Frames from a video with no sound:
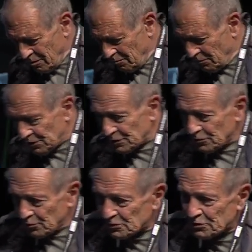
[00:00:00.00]

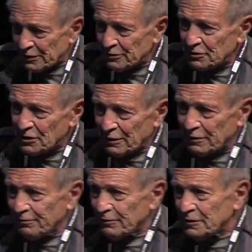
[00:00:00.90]
Bridget was sent to jail.
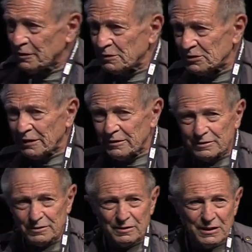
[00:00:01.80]
She was
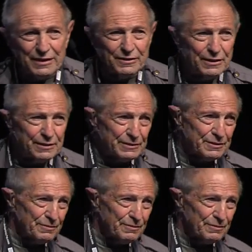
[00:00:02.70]
sentenced to 10 years.